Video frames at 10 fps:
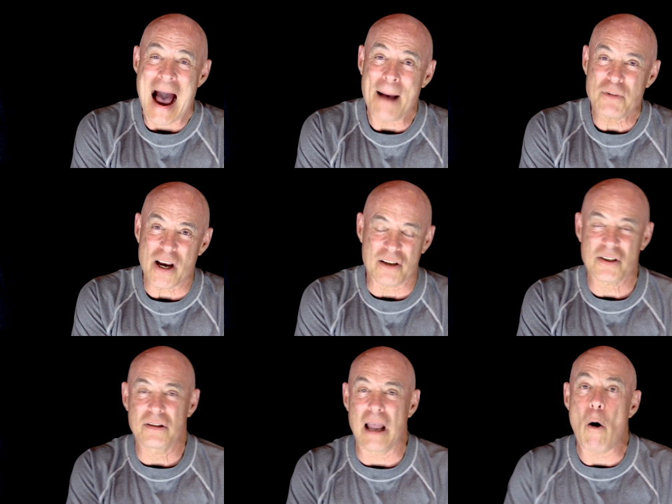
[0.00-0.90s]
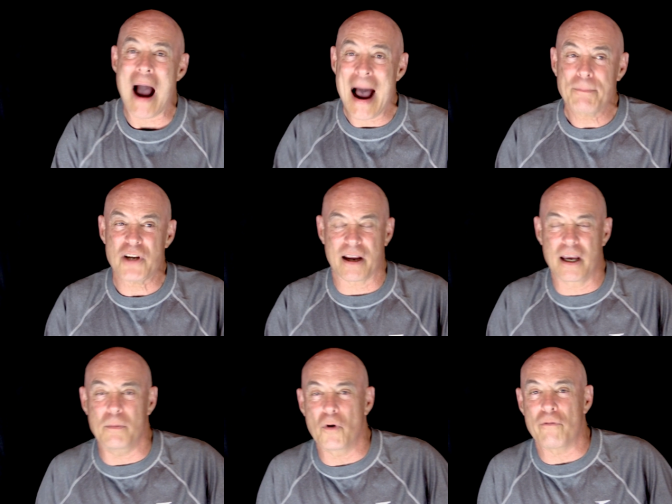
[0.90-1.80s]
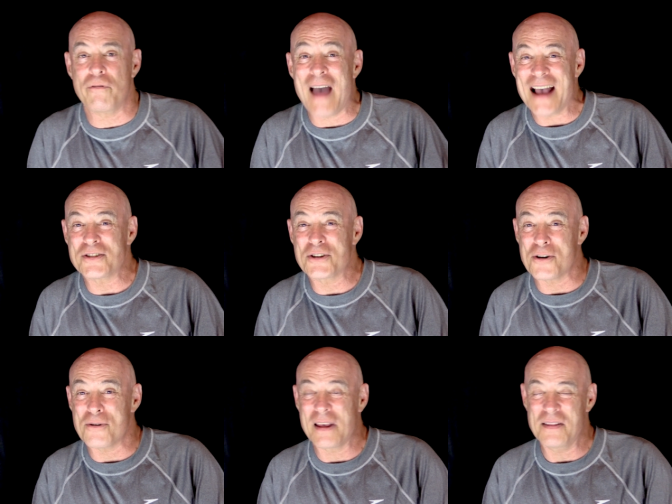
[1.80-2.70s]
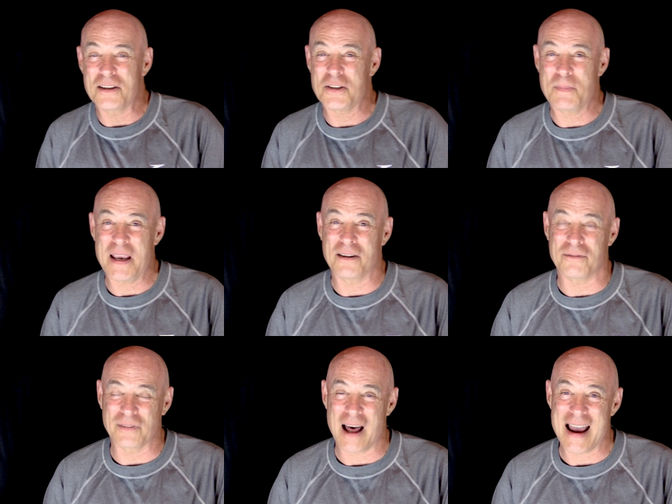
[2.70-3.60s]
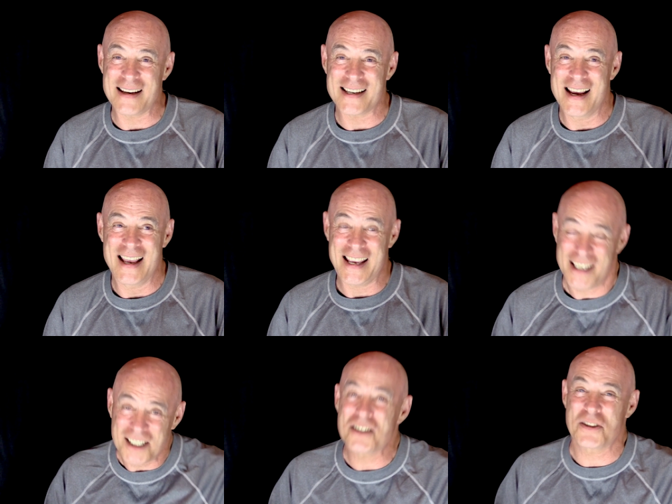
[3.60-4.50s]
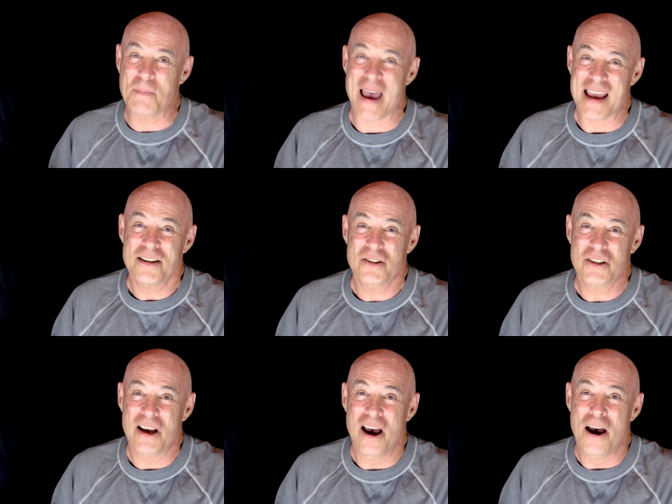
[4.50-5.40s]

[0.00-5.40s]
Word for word: objects, no object can move faster than the speed of light in space.